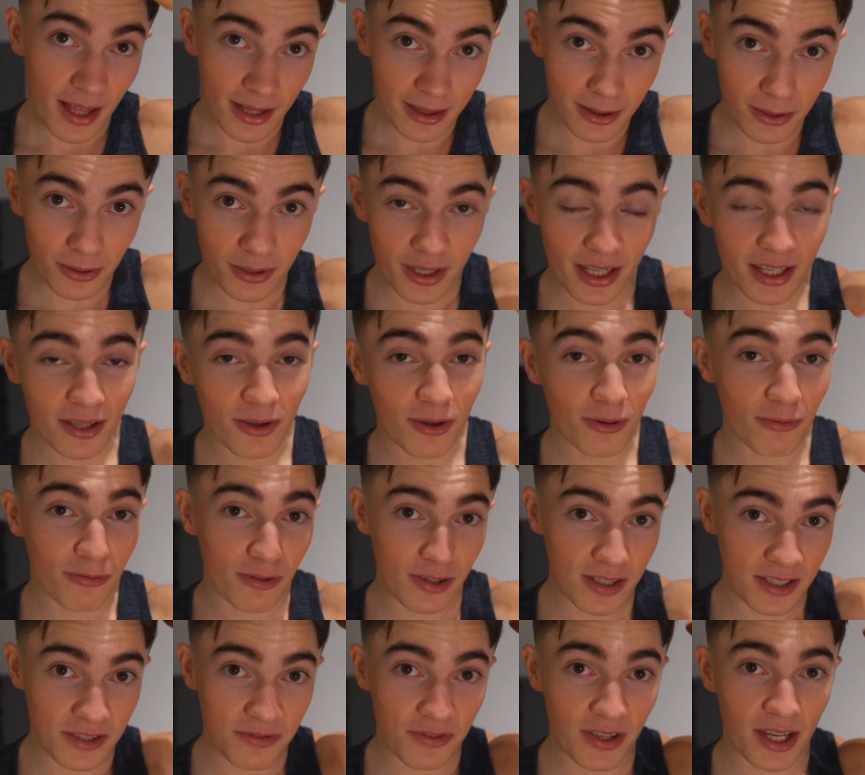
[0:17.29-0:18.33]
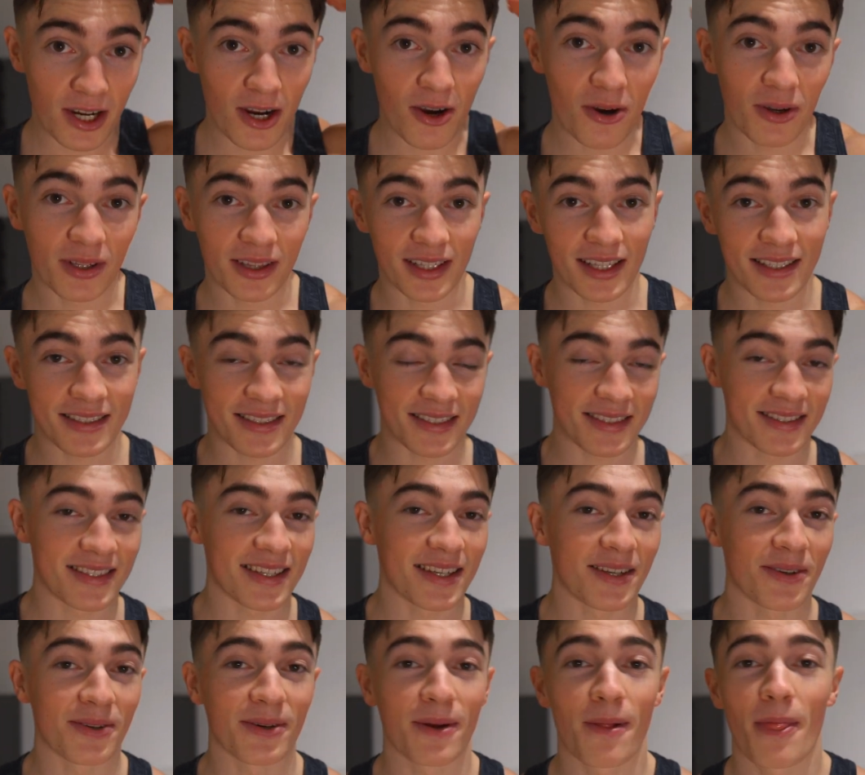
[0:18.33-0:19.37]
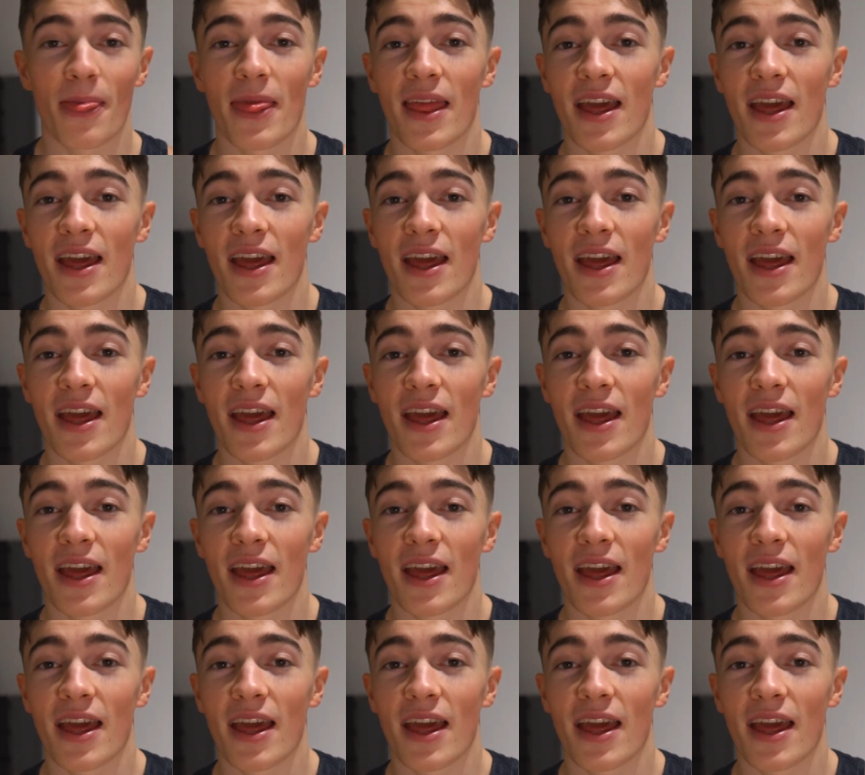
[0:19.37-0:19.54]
looking good for this video, let's continue.